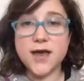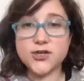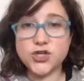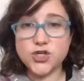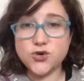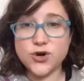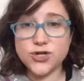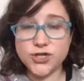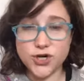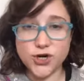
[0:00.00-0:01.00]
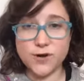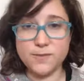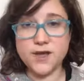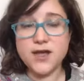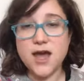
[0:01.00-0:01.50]

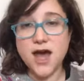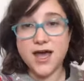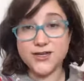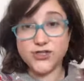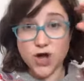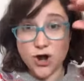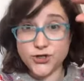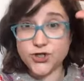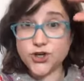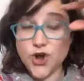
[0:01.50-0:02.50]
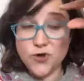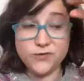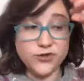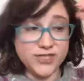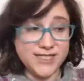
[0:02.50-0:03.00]
short-term
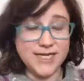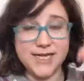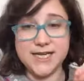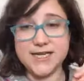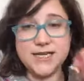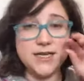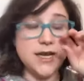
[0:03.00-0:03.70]
doctor-overseen